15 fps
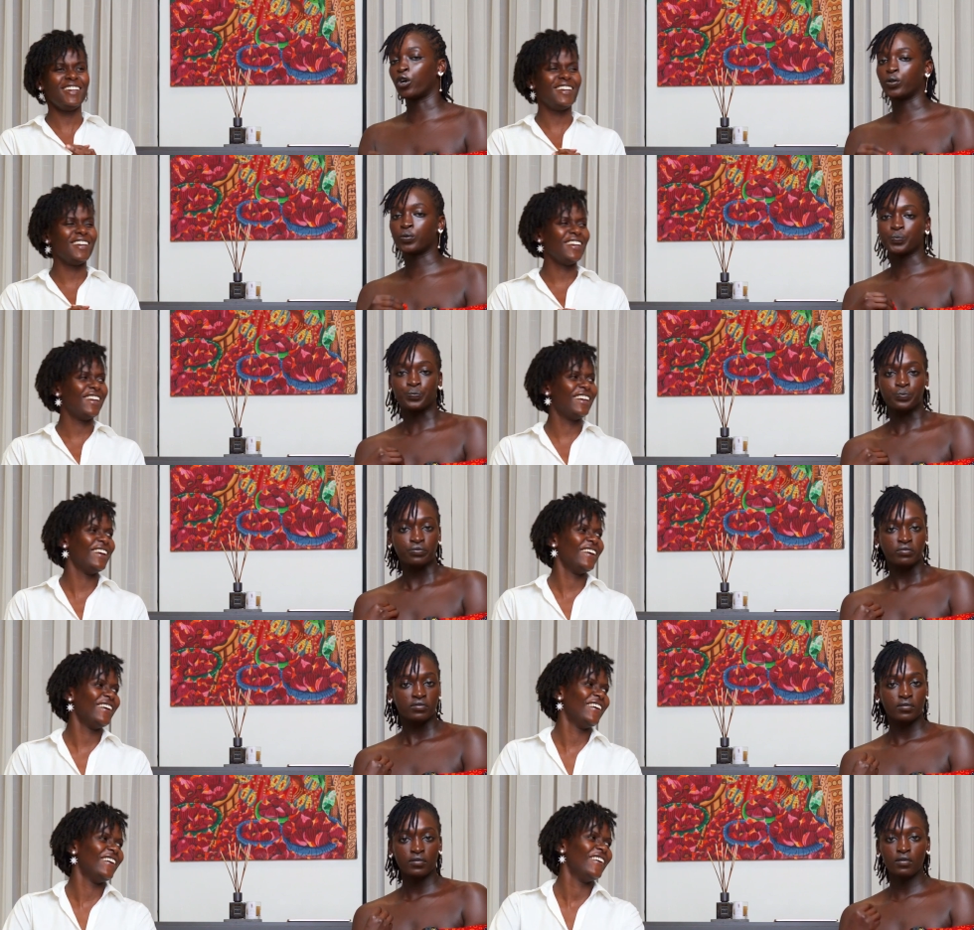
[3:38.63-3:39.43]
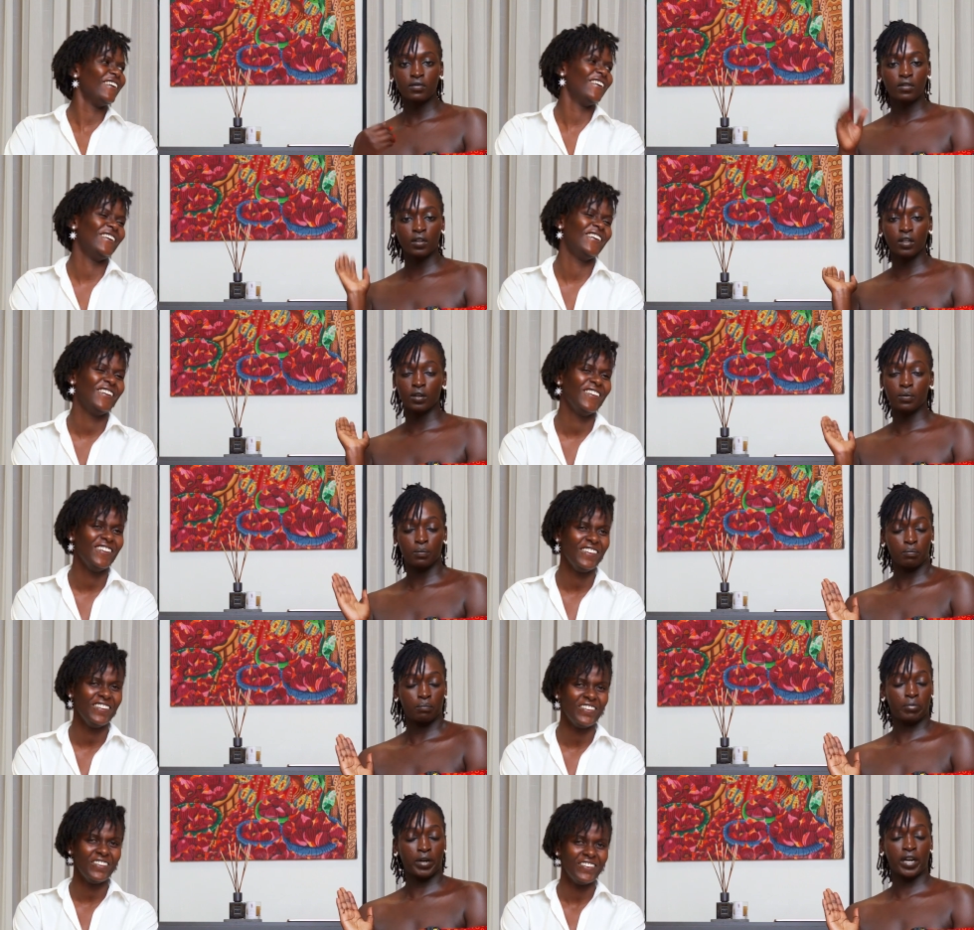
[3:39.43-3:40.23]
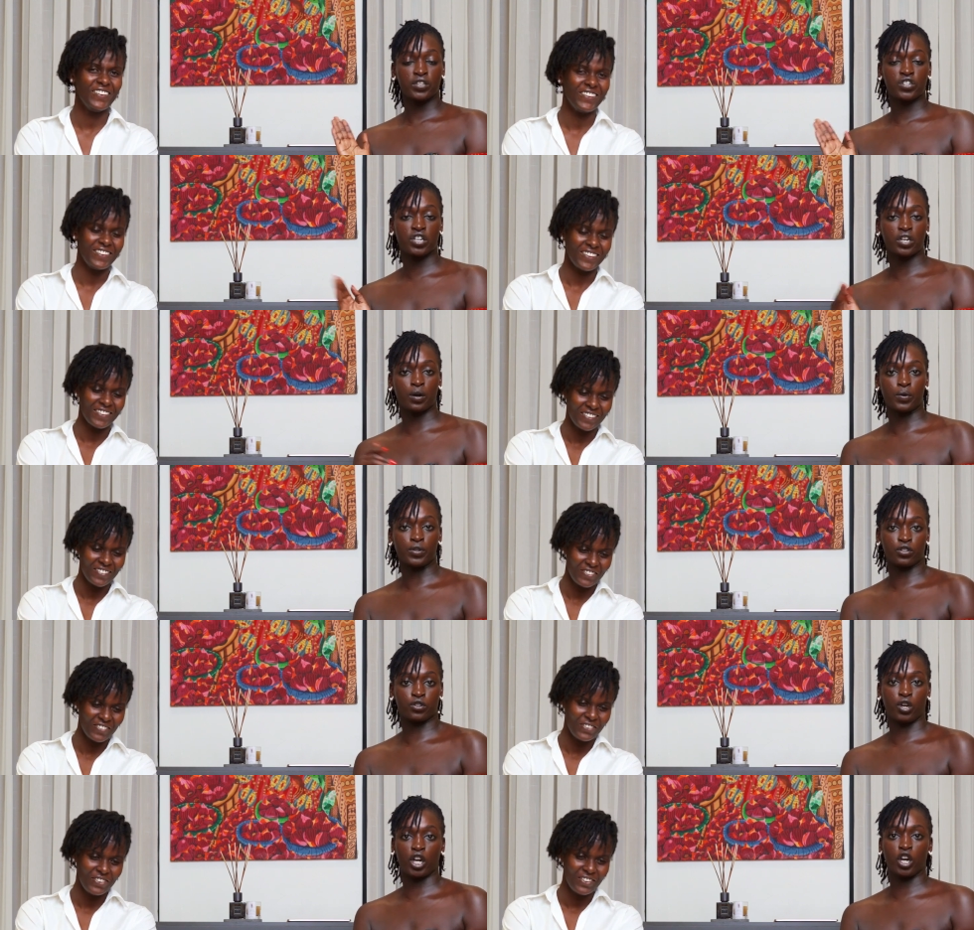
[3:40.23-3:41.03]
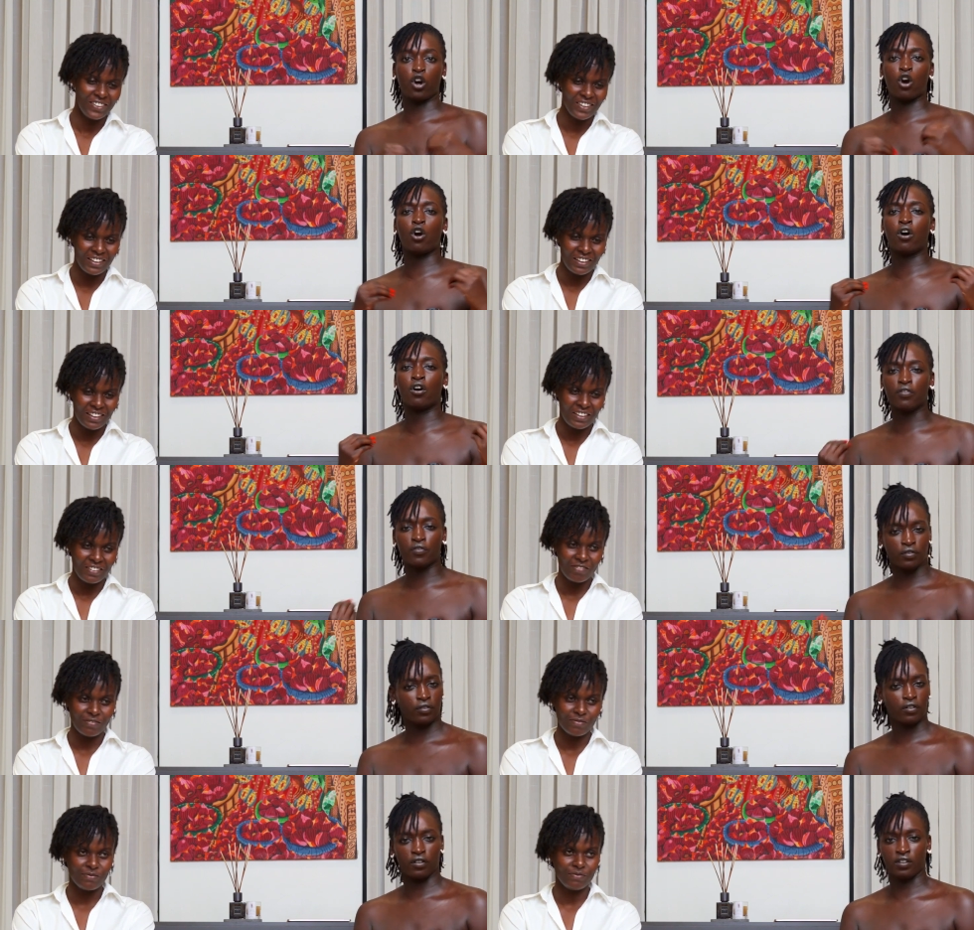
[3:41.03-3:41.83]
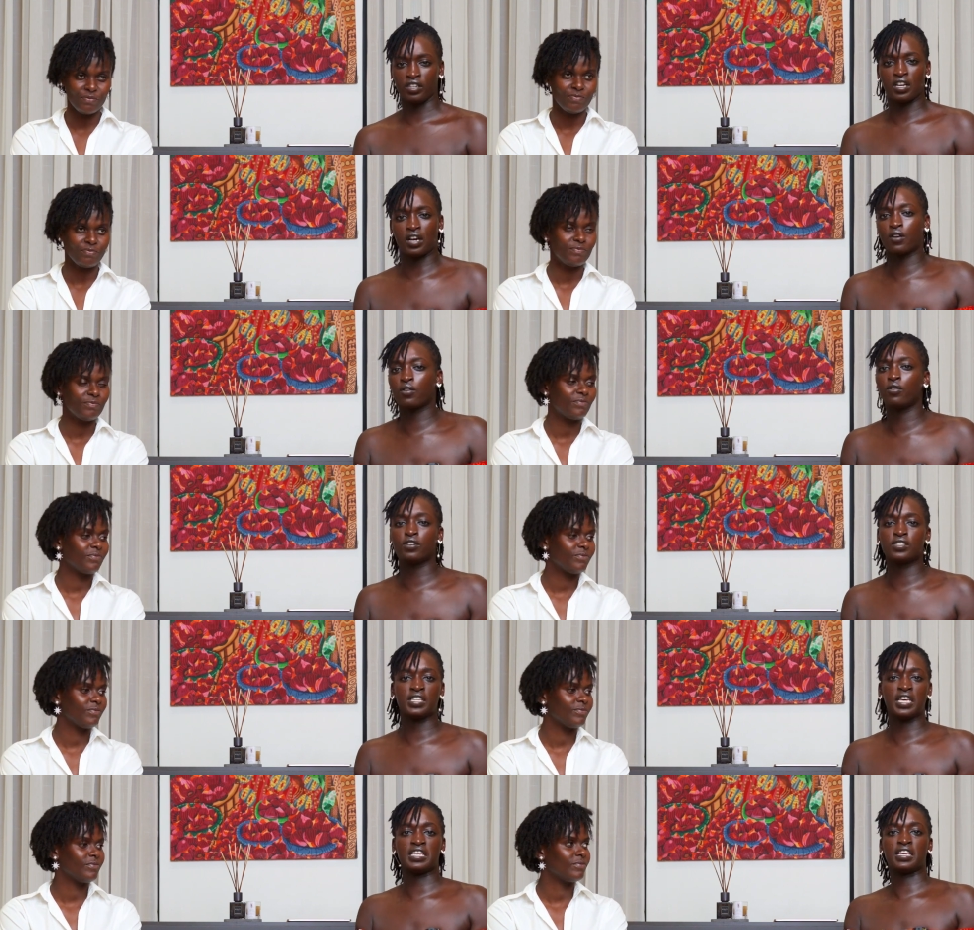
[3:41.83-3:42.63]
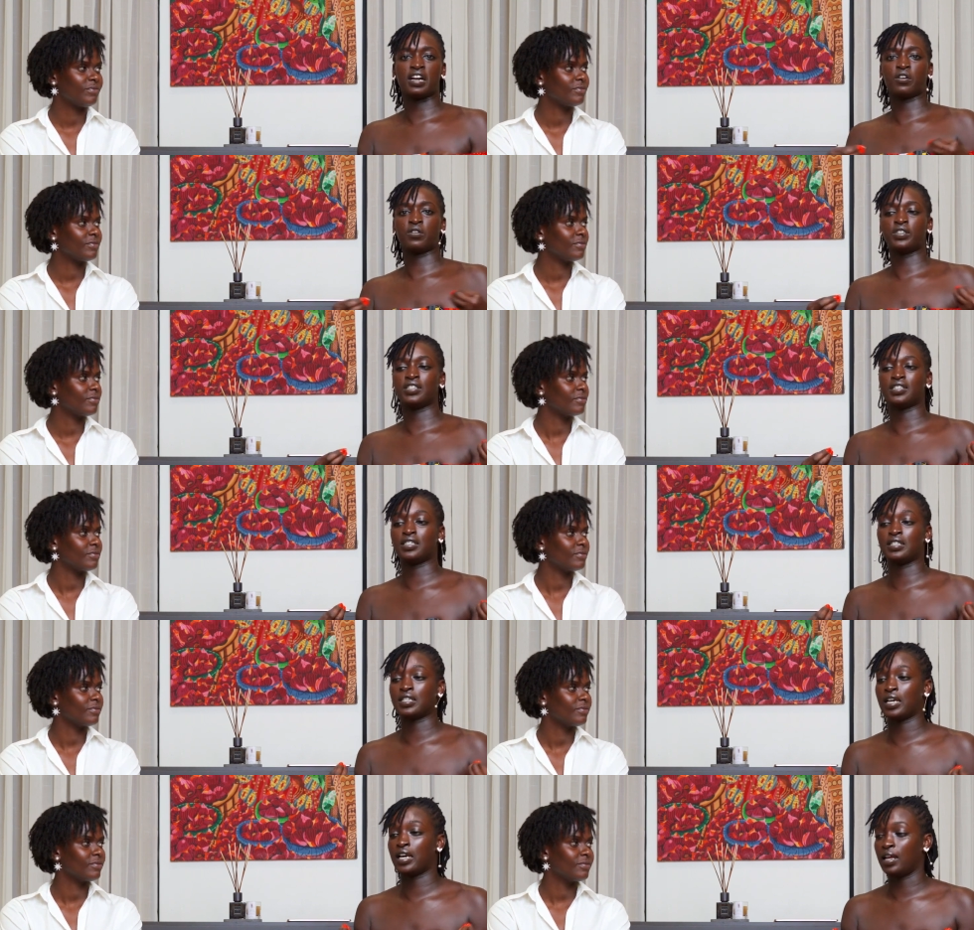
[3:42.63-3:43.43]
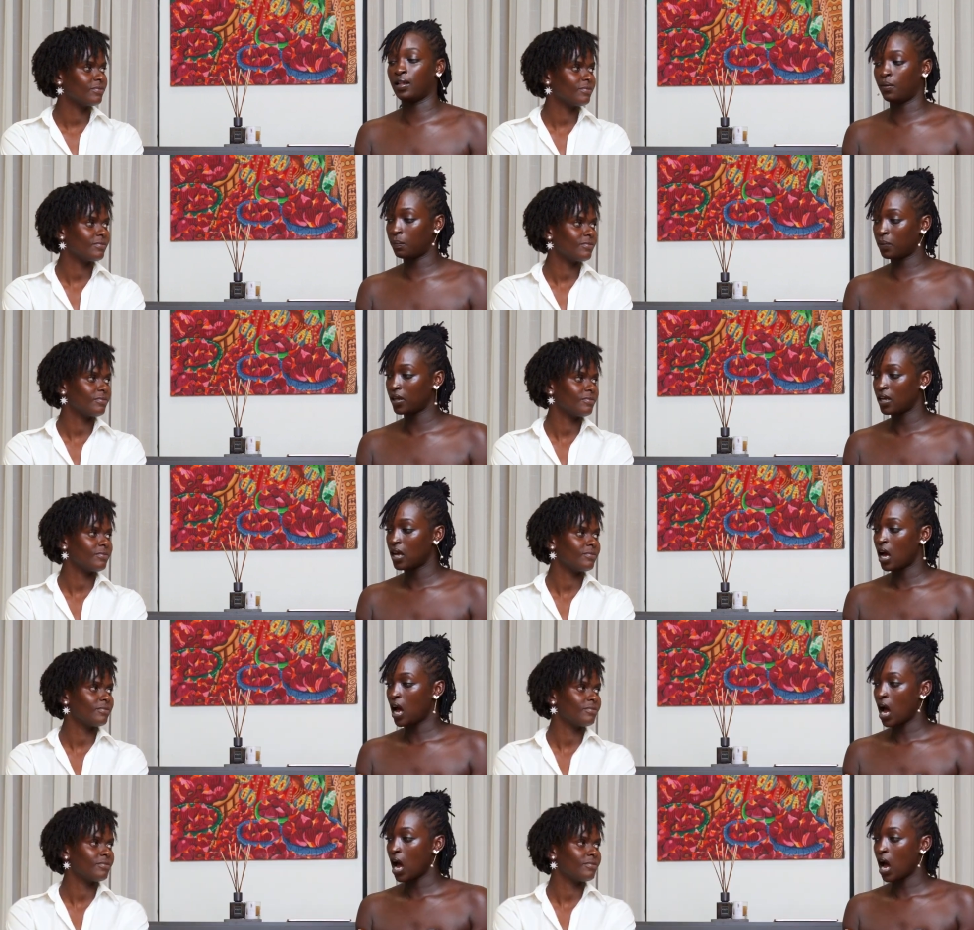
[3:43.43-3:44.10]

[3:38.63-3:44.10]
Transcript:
Speaker 1: so Brian Chira was going off on Nyako, saying Nyako didn't help.